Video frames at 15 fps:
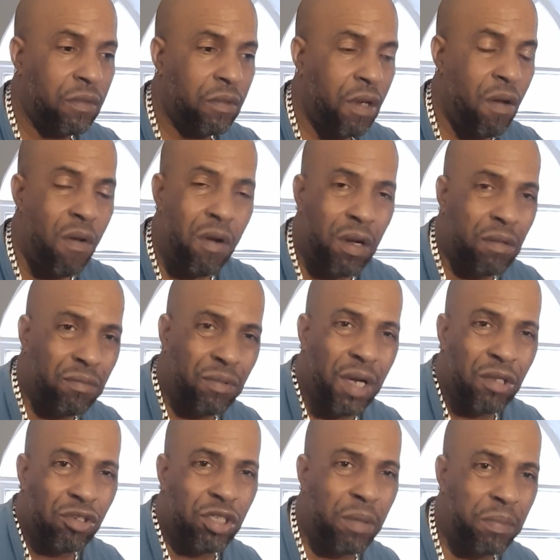You know,
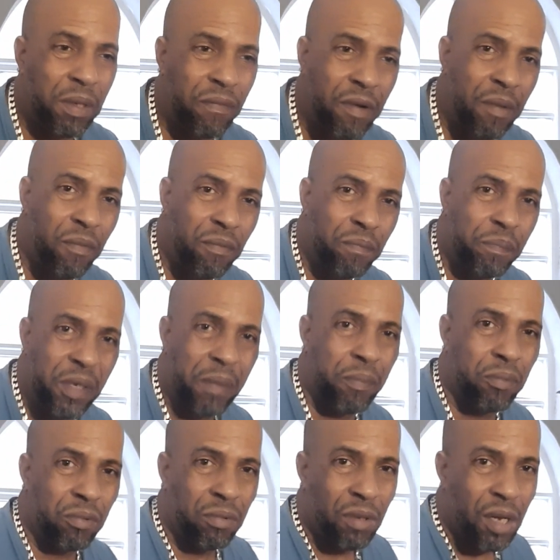contraceptive
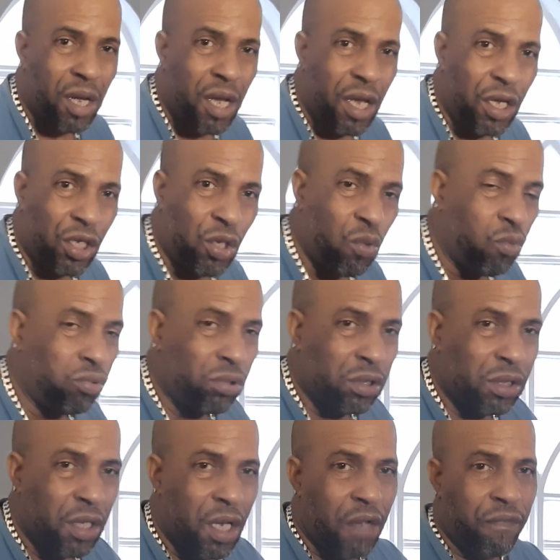people
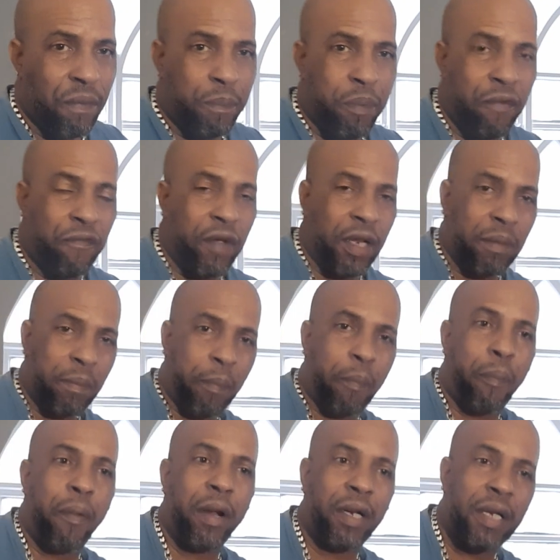use to prevent
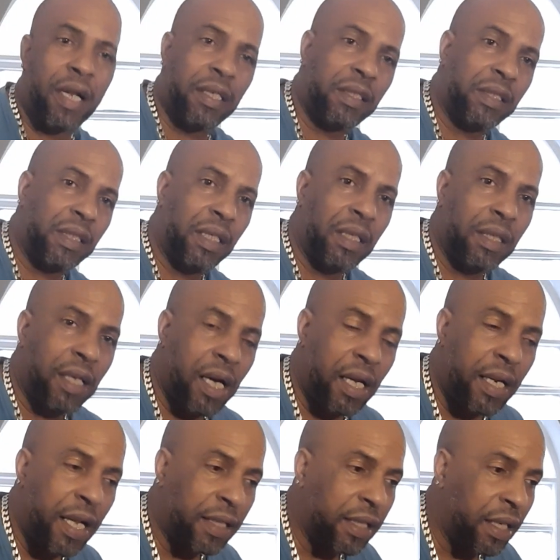pregnancy. And
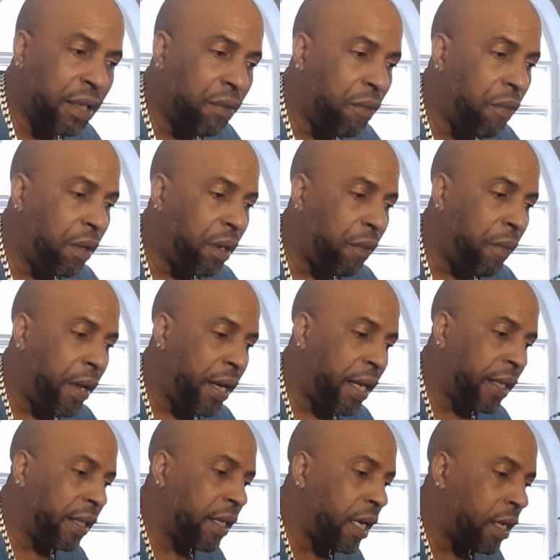that's the only way
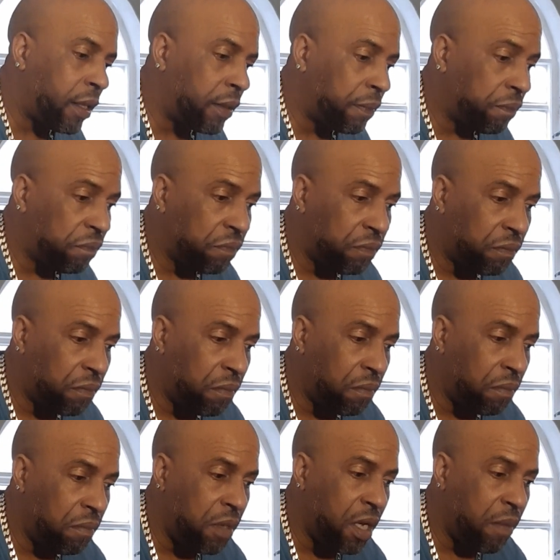they can
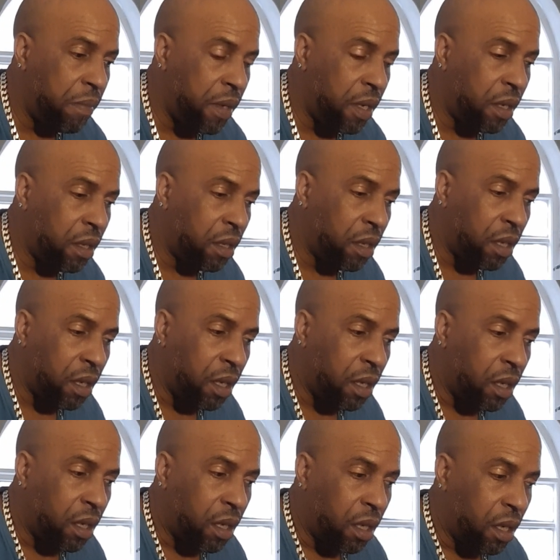maybe
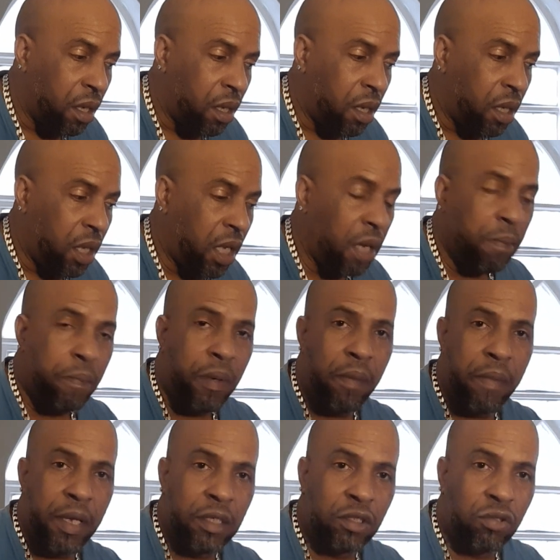
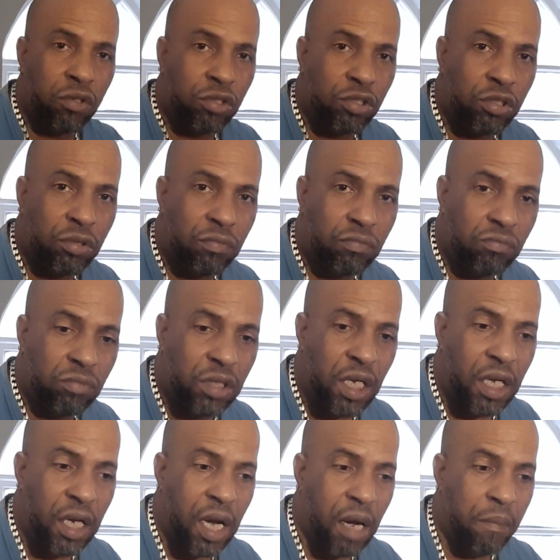implement such
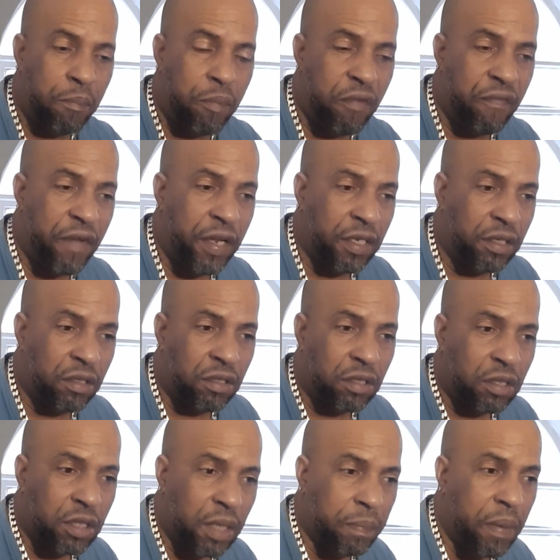thing and prevent
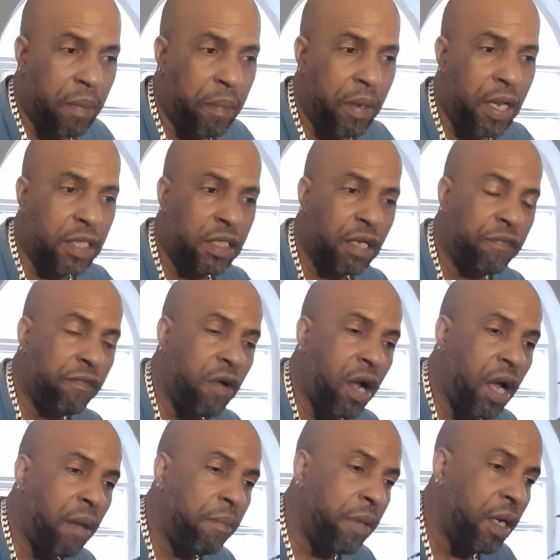the population from
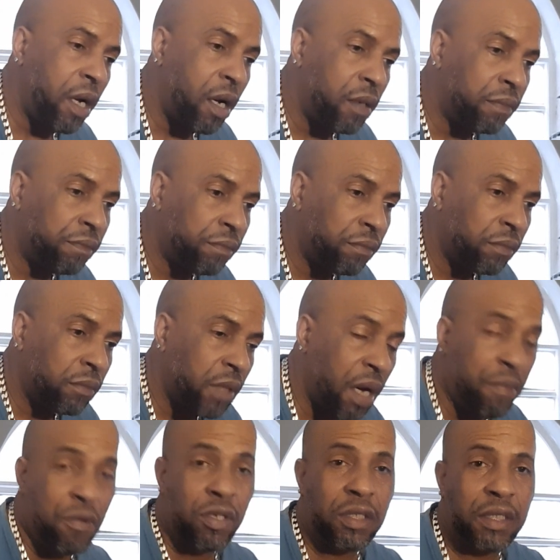getting bigger.
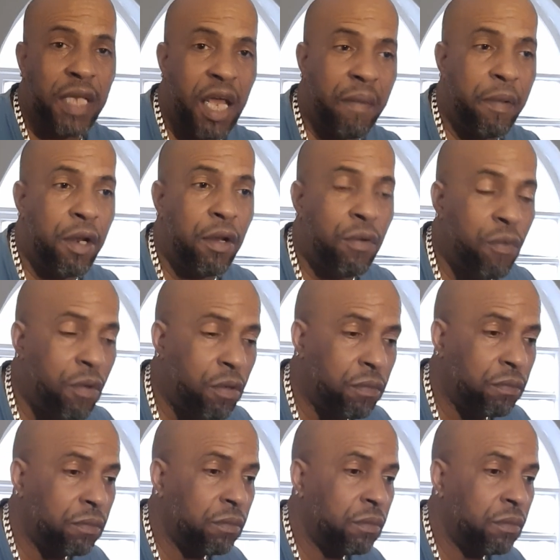I'm just saying, I don't know.